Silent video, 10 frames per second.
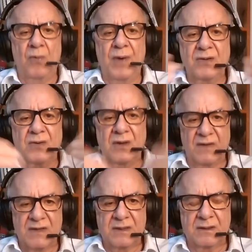with
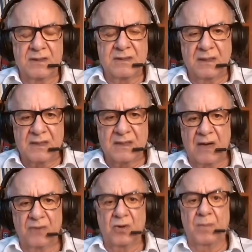universities in the
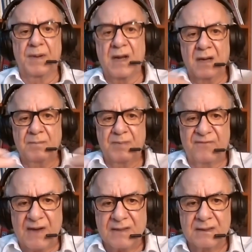south to bring in
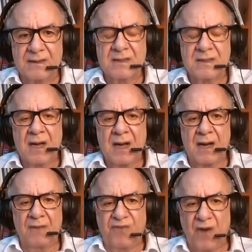professors
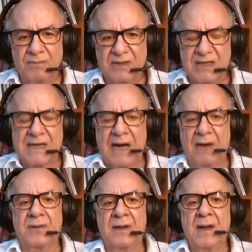uh, from the
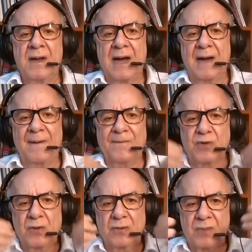south uh,
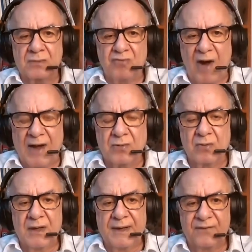to try to
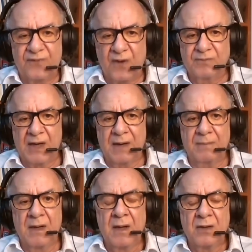learn from
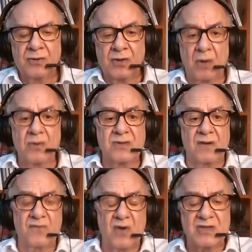them. Those,
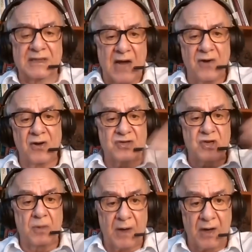of course, that are not
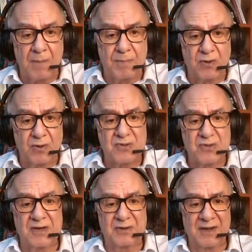
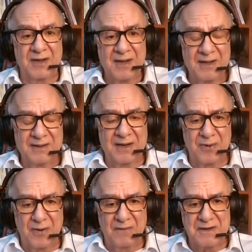reproducing the, the
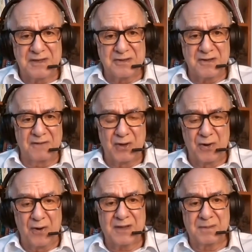universities of the
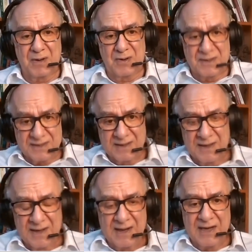North, because uh,
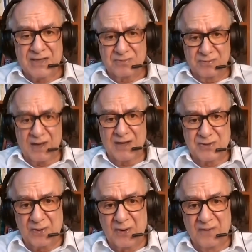as, we, as
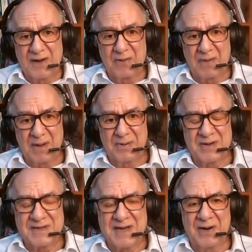you know very well,
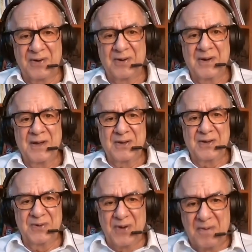because I know
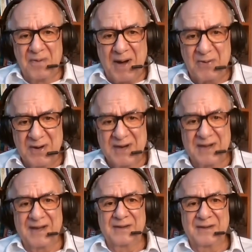you know my work,
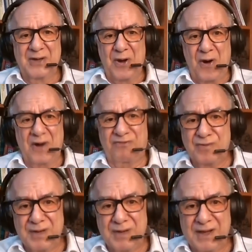uh, the North for
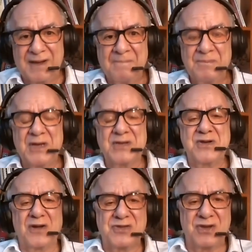me is
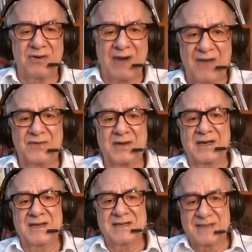not geographic,
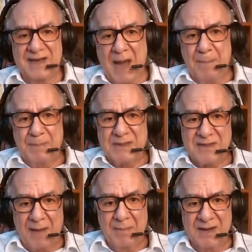is uh,
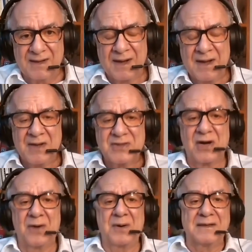epistemic.
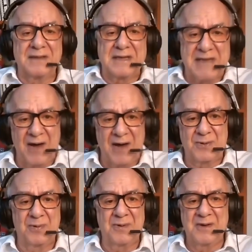So in the South,
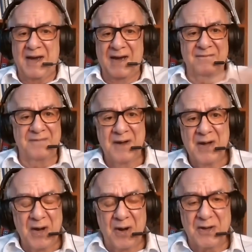we have
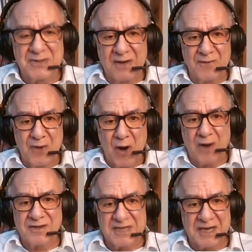lots of
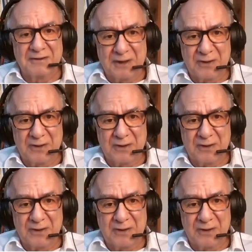North-centric